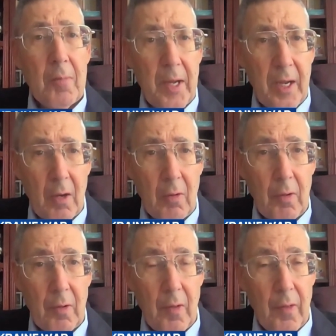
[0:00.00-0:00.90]
time
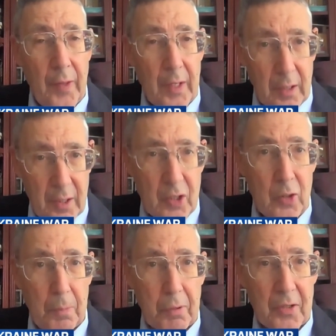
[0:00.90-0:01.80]
now that
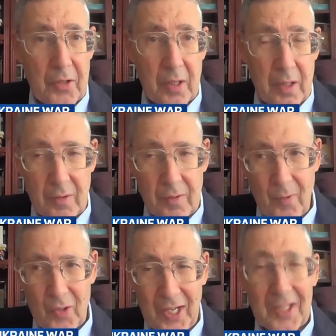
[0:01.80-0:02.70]
this new president,
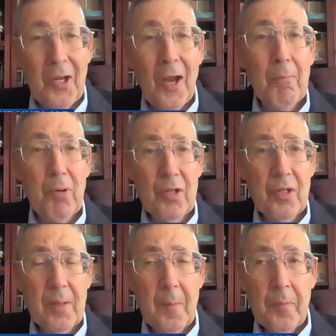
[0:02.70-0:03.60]
or second-time
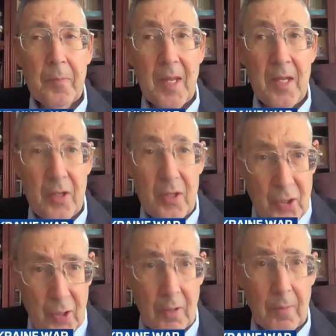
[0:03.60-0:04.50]
president in
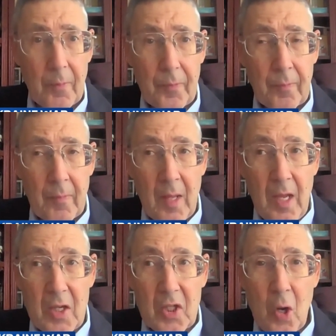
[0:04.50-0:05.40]
this term,
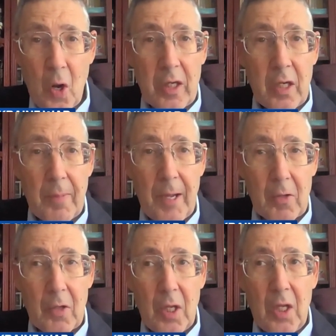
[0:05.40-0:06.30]
is talking
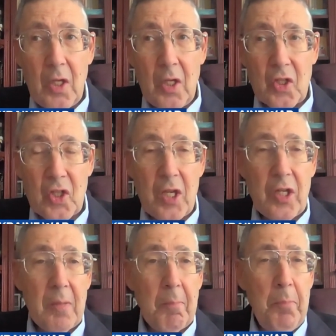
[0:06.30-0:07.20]
about
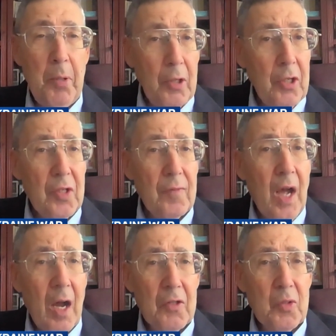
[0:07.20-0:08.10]
sending billions
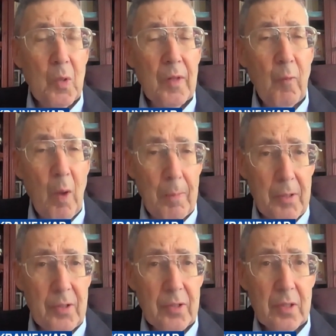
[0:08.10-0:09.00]
of dollars worth of
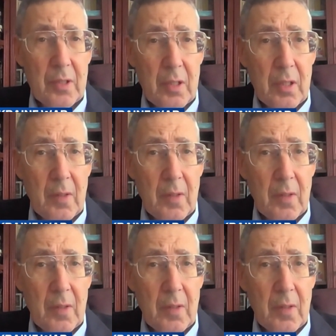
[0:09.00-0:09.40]
weapons,